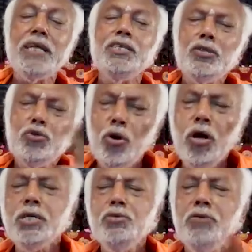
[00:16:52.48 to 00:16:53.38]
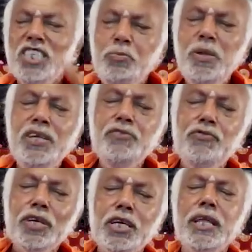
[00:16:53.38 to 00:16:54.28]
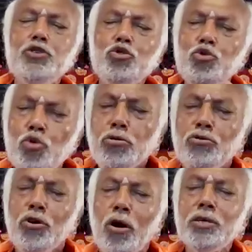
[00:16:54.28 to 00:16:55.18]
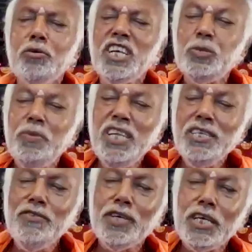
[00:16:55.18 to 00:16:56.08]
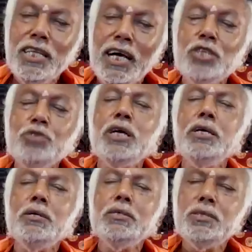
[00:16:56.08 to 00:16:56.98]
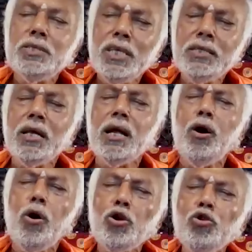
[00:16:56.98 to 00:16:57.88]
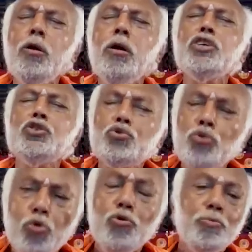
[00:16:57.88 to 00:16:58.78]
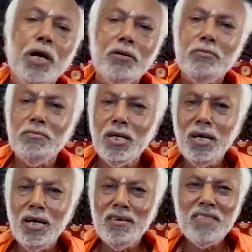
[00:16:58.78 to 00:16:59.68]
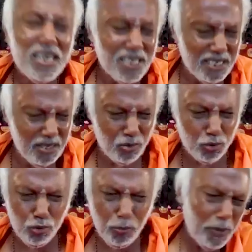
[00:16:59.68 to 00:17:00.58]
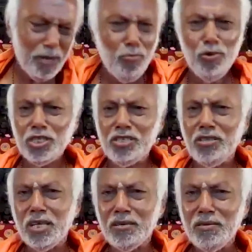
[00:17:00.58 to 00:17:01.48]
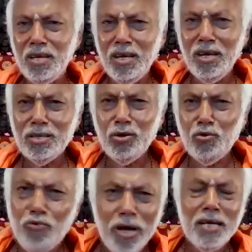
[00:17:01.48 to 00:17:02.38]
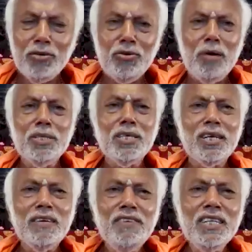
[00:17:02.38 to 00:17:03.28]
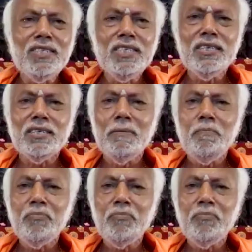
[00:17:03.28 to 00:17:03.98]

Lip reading: There is a thought, you are experiencing it. There is no thought, you are experiencing it. That is why Chetana Anubhava Swarupa. That is the supreme most thing. The way Swamiji reveals it,